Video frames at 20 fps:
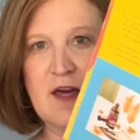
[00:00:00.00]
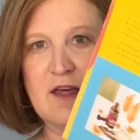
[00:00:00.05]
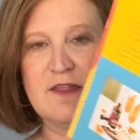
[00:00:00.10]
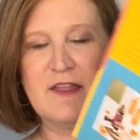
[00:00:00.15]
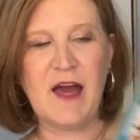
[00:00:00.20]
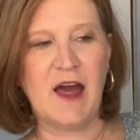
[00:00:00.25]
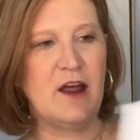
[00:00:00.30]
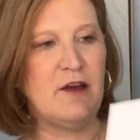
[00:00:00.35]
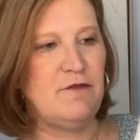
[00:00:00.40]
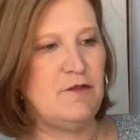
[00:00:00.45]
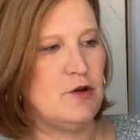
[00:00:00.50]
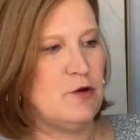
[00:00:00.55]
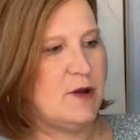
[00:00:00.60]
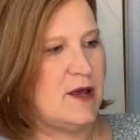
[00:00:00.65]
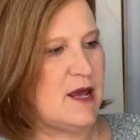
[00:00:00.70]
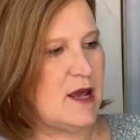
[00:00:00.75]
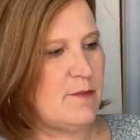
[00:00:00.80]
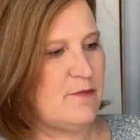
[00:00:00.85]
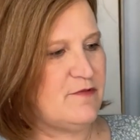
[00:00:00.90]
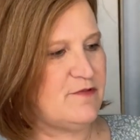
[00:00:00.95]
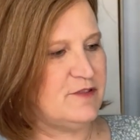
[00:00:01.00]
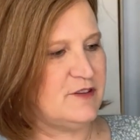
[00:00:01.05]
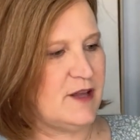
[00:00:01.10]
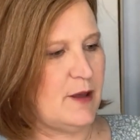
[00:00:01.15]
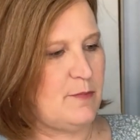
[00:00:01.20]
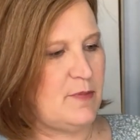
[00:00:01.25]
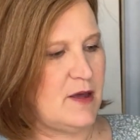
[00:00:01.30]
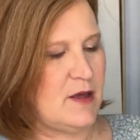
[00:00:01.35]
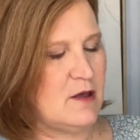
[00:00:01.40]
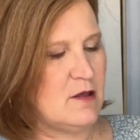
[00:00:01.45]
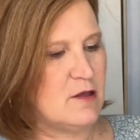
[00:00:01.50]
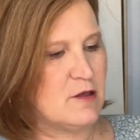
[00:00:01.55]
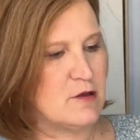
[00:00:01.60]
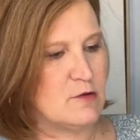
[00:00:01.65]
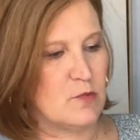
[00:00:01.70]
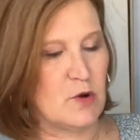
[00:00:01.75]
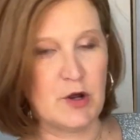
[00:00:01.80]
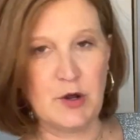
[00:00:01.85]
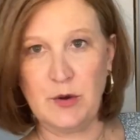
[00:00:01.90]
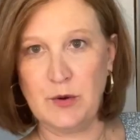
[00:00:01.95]
that if you keep flipping
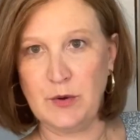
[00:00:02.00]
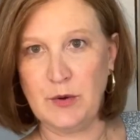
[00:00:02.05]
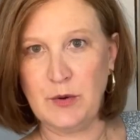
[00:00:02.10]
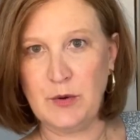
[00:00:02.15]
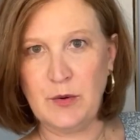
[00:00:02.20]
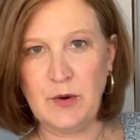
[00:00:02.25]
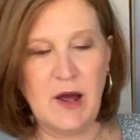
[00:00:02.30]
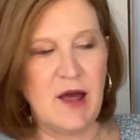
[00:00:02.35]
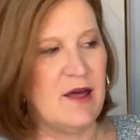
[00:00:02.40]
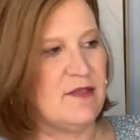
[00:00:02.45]
through,